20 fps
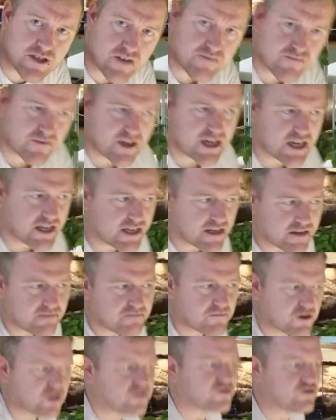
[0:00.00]
I've
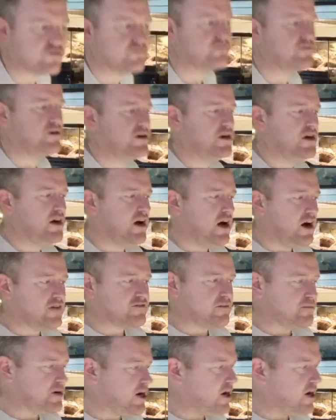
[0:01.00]
got my